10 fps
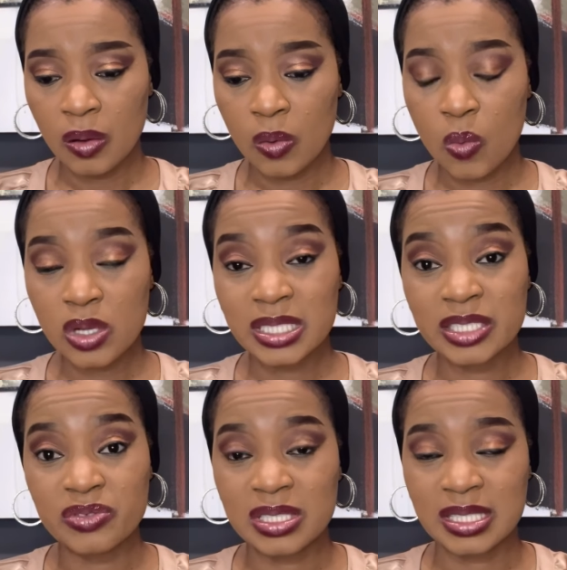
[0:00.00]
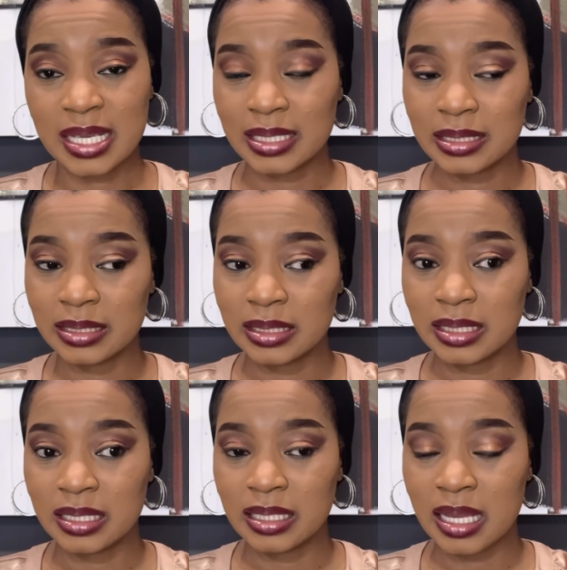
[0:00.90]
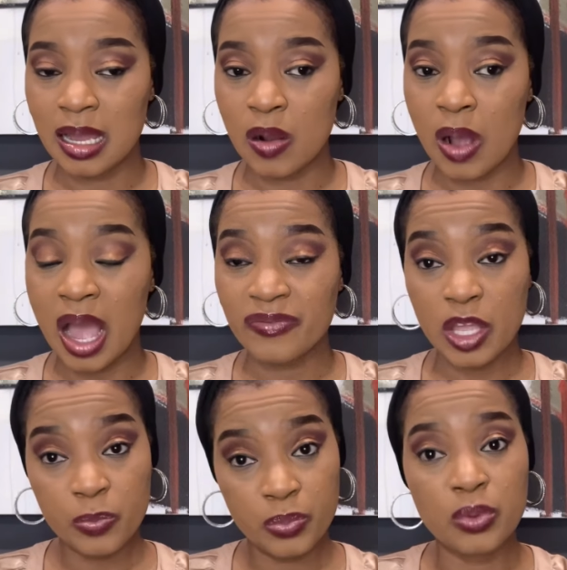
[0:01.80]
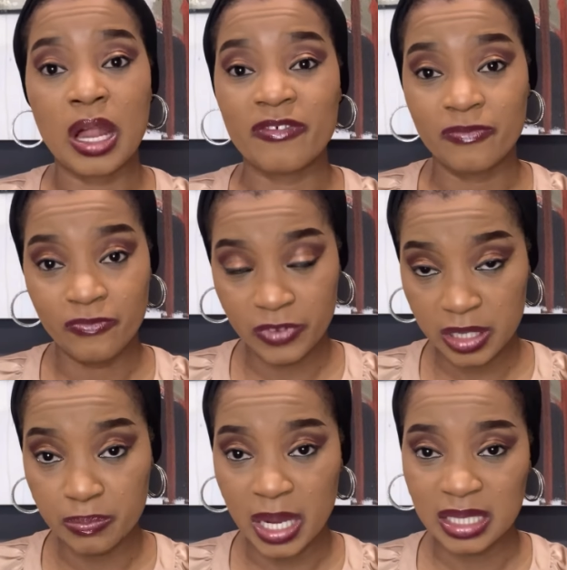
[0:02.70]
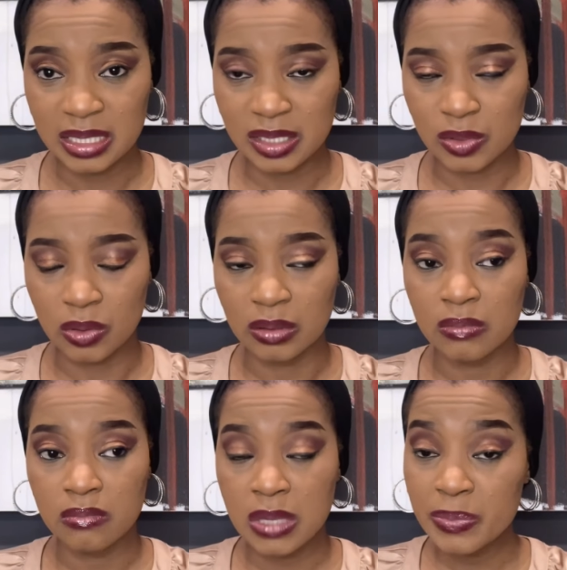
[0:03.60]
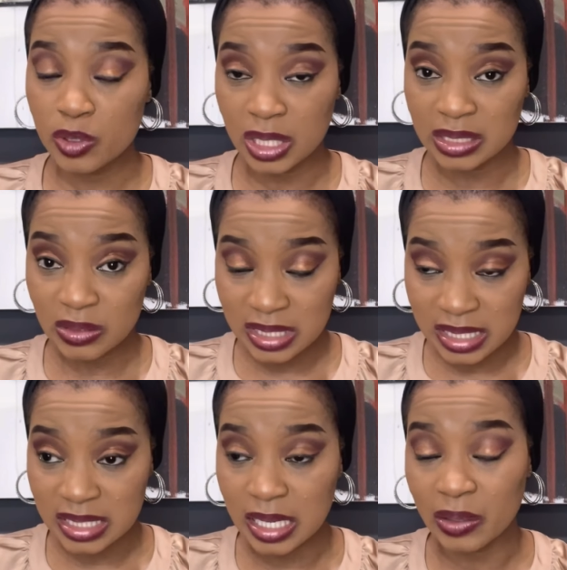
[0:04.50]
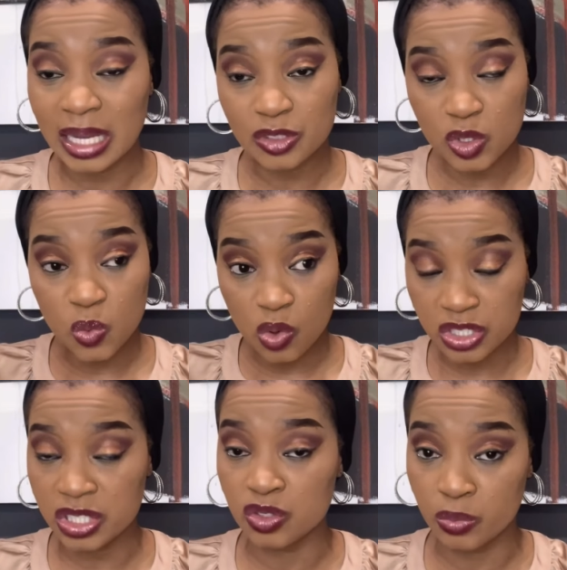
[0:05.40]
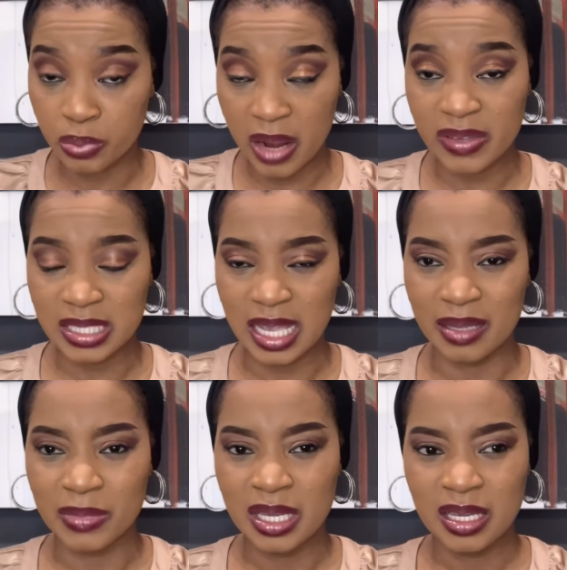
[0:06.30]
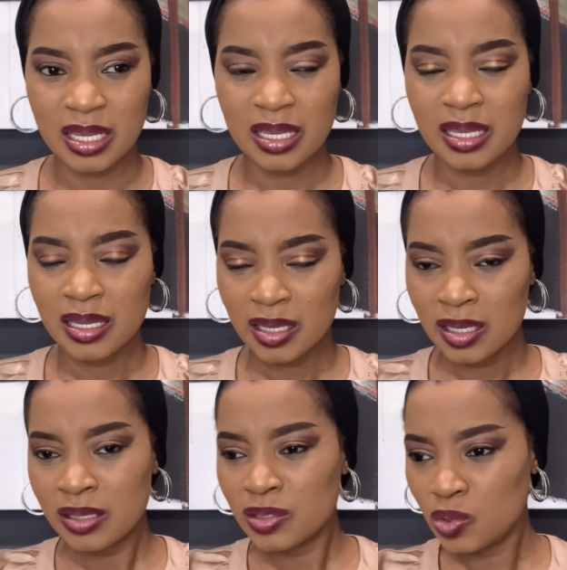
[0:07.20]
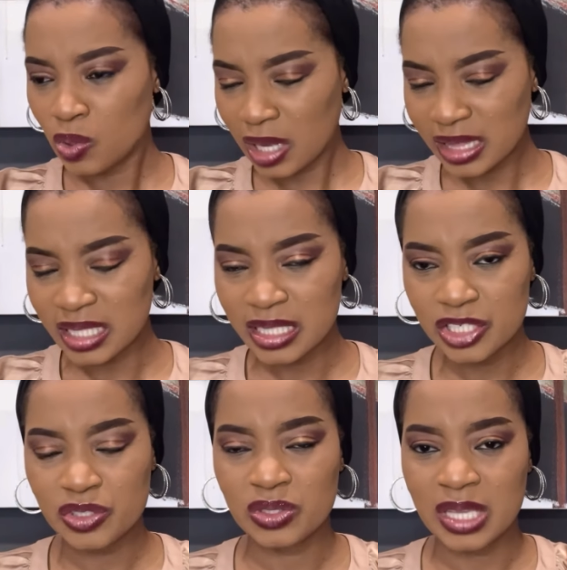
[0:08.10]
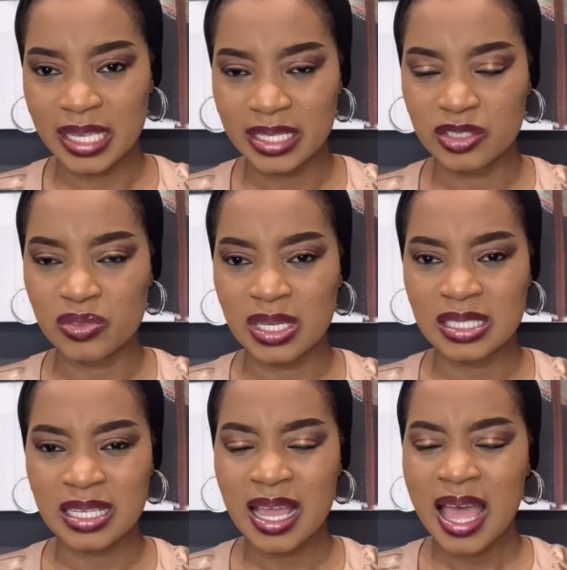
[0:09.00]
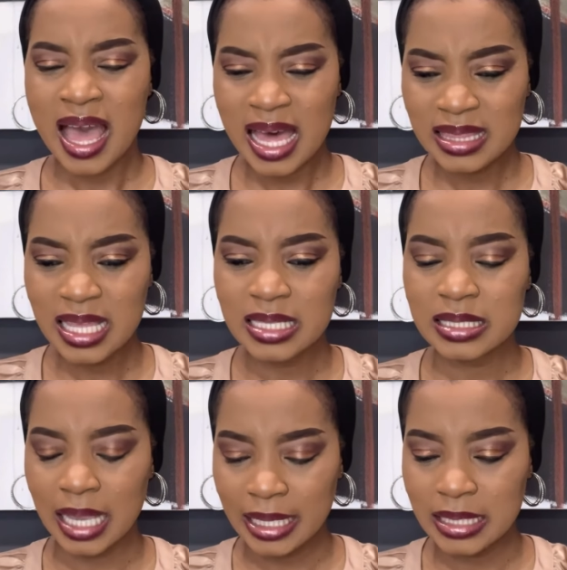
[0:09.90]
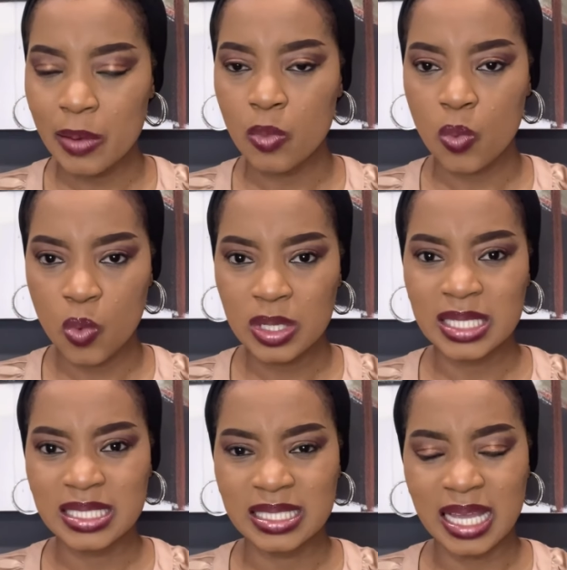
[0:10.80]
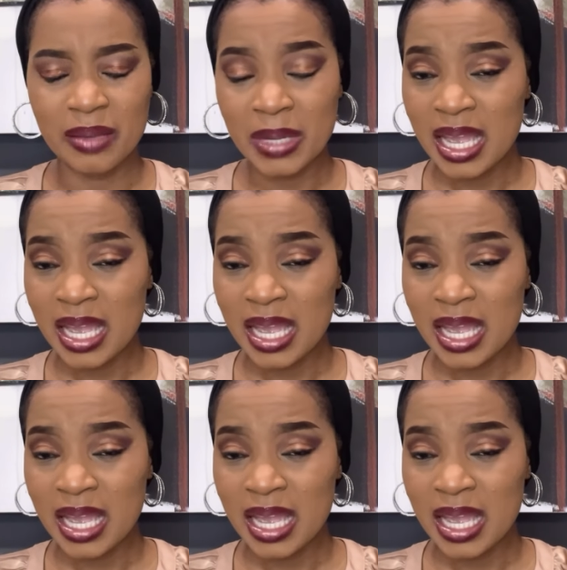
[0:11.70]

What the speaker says: what Eedris said, after you have finished banning the song, maybe you can just sit down and just watch it in your private time. Look at the issues that he addressed and then take them one at a time